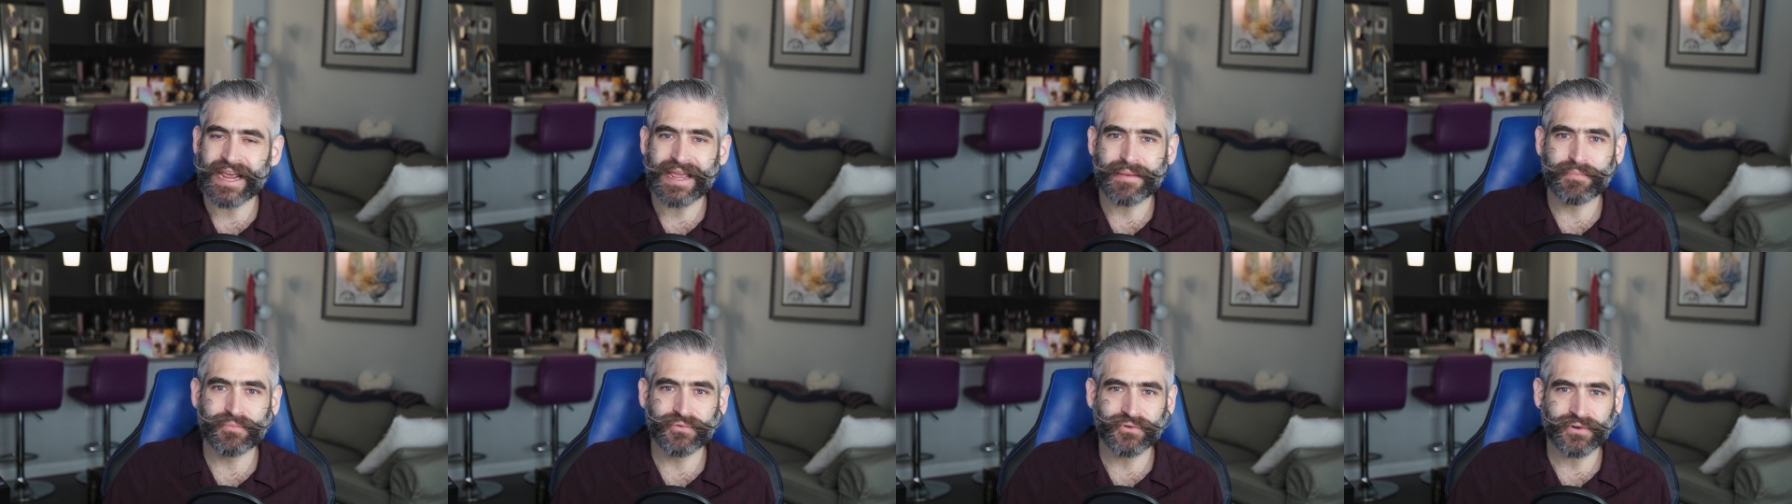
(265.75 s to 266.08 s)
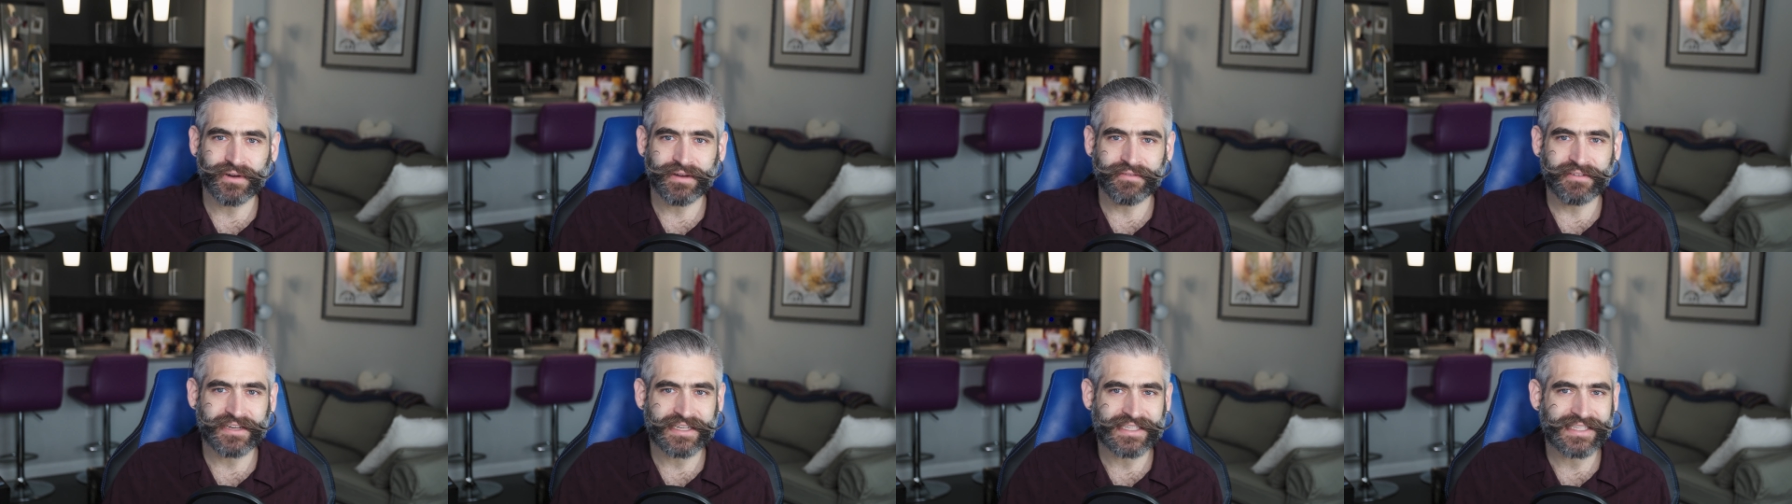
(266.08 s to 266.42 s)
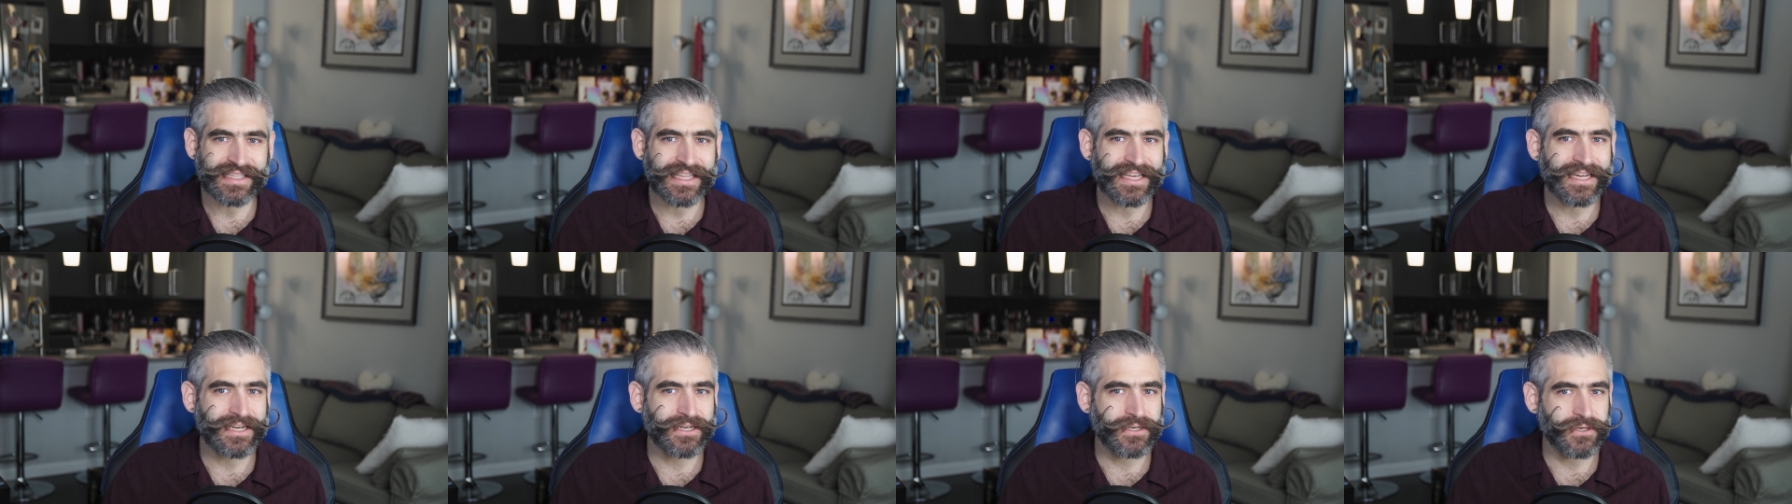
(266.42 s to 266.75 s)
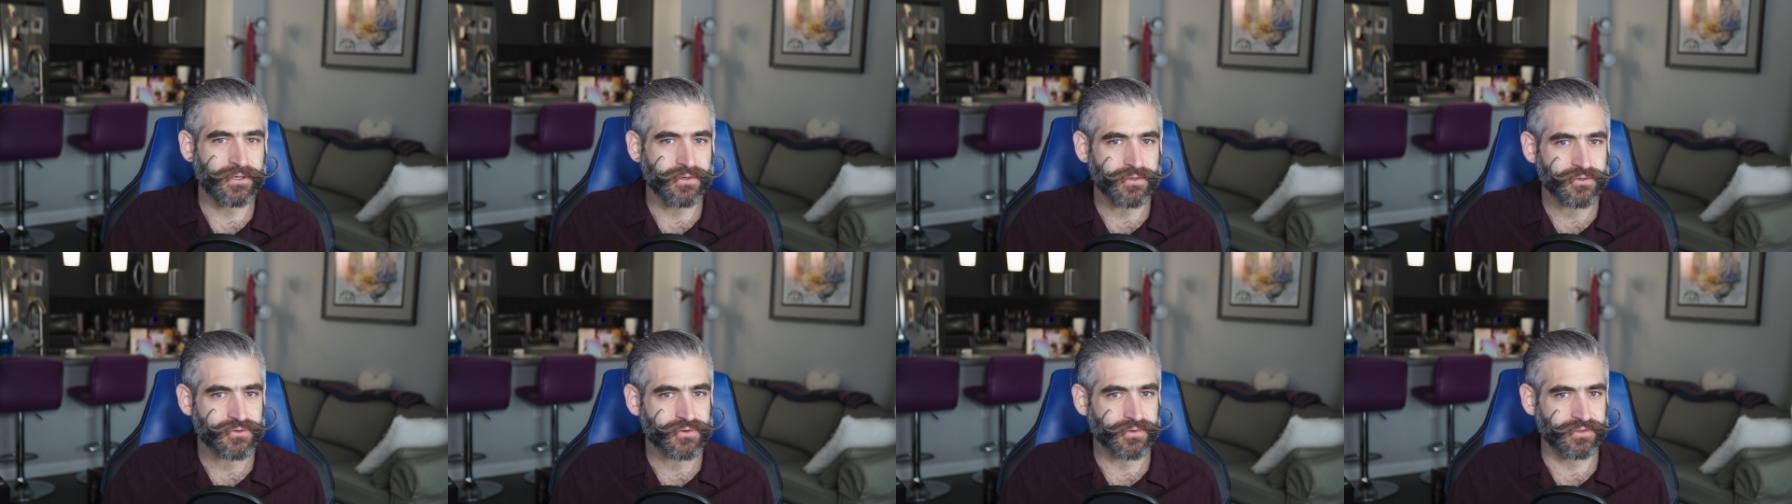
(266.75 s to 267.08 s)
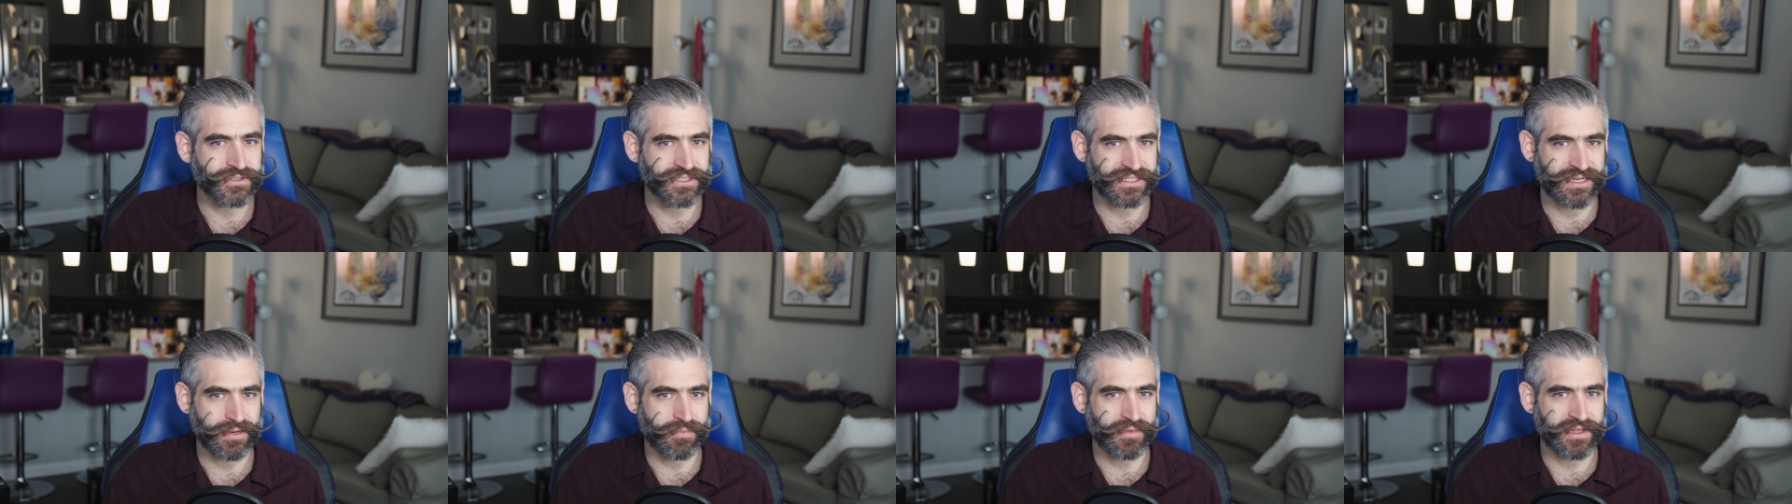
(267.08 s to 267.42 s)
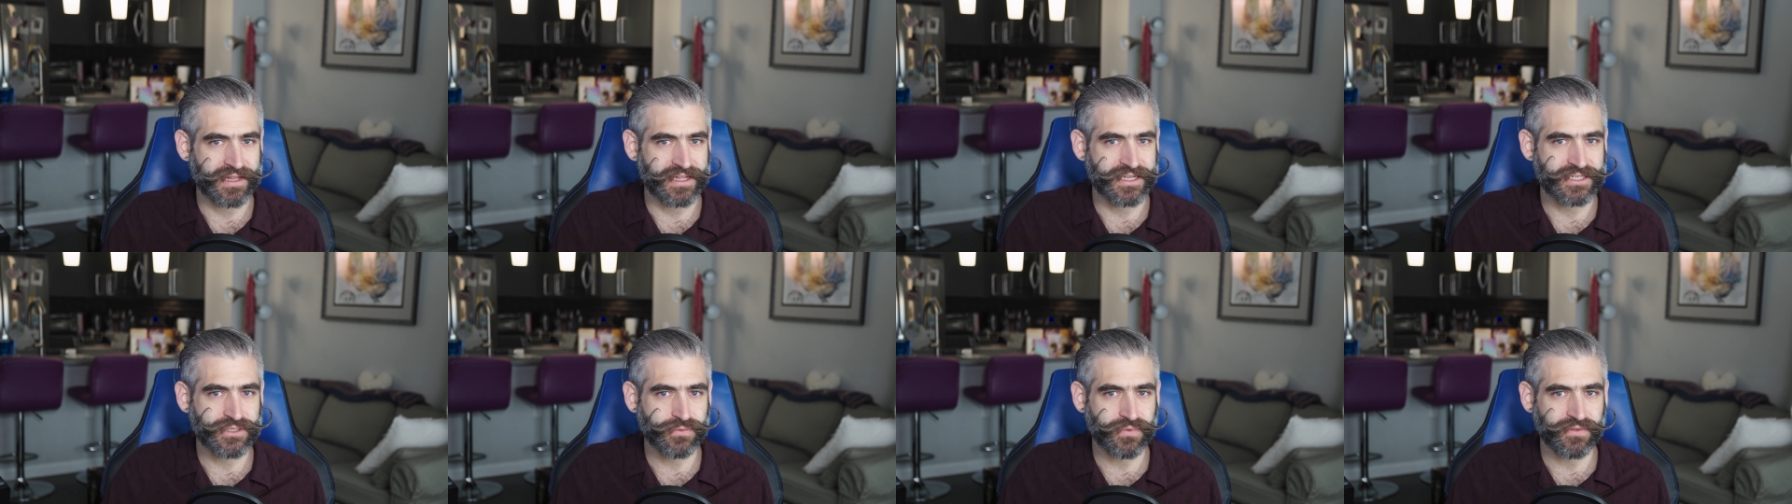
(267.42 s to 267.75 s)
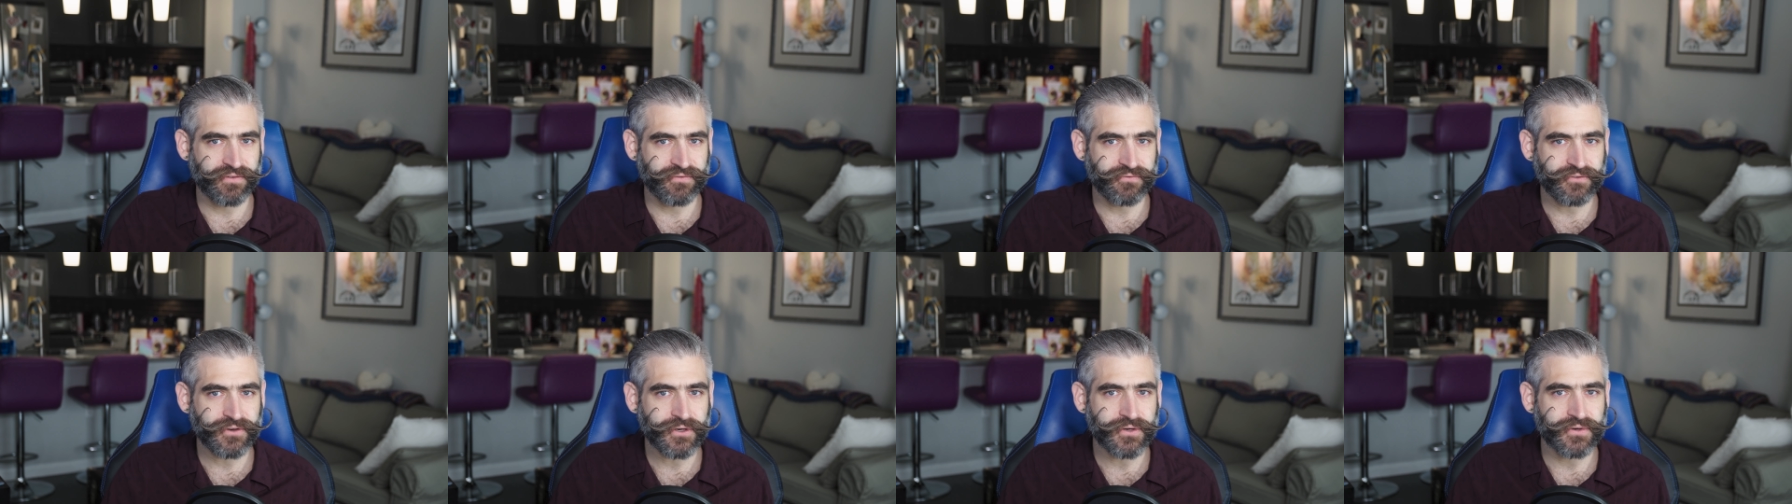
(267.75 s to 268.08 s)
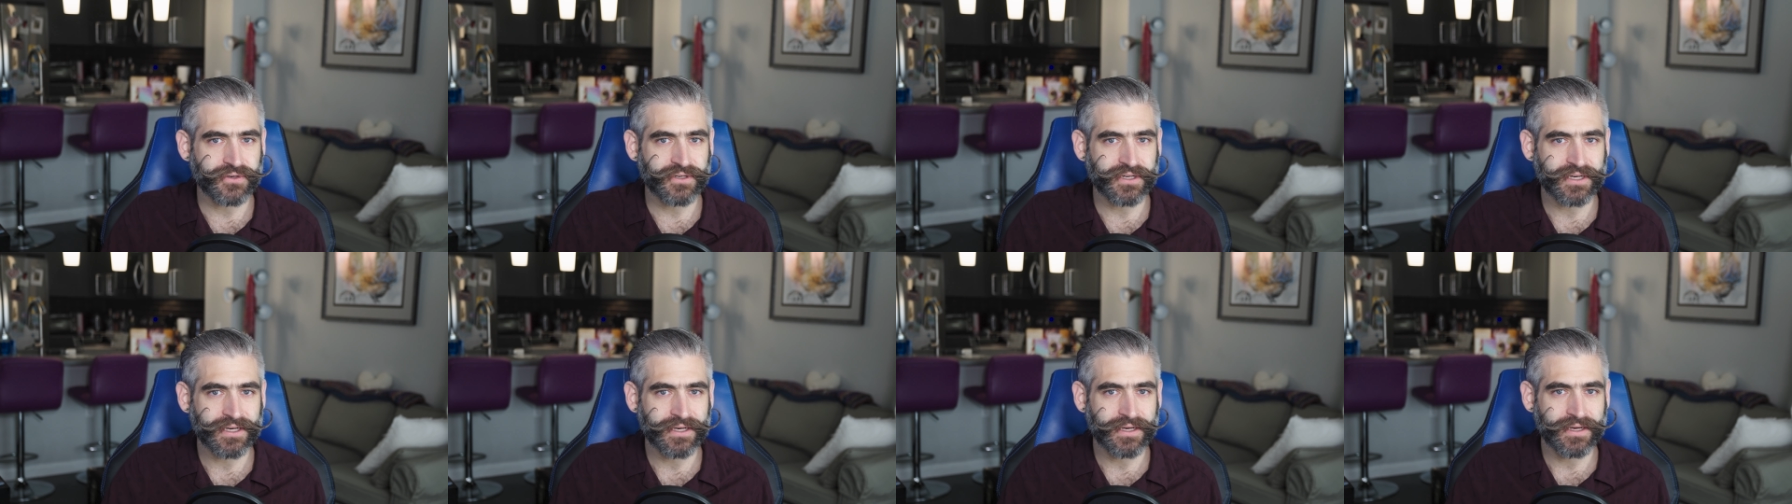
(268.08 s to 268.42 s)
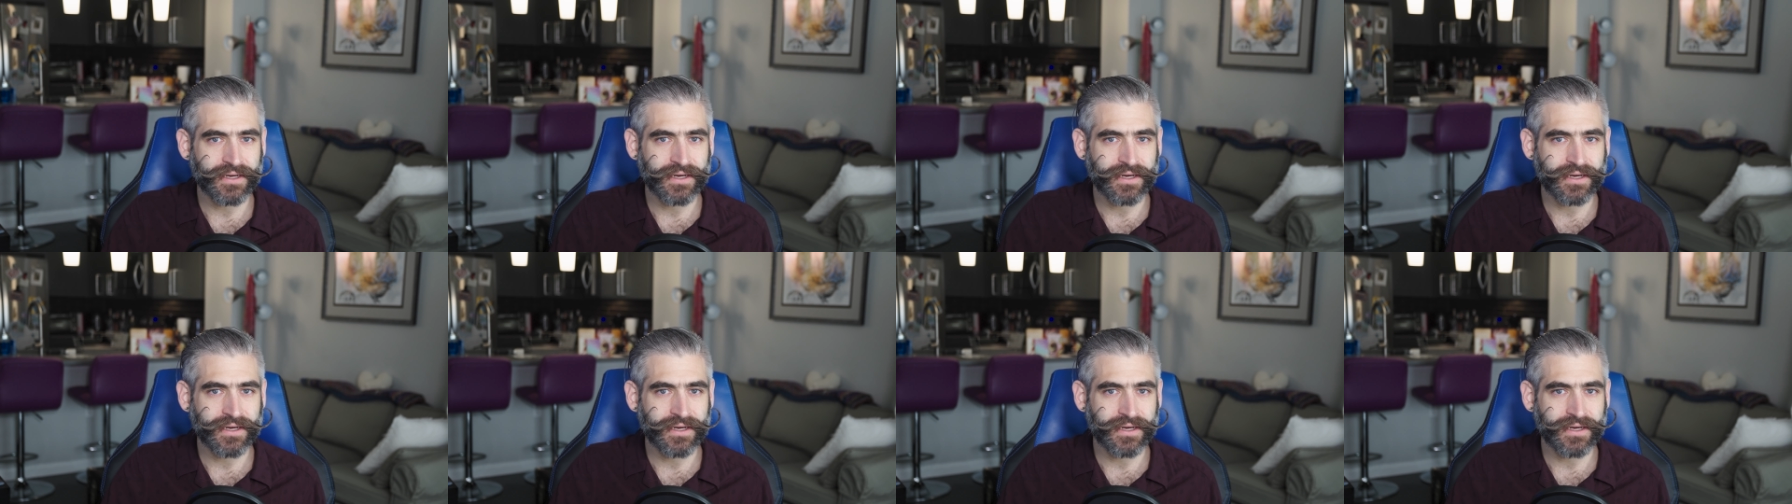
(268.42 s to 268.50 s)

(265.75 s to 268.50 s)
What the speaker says: a previously neutral stimulus with food.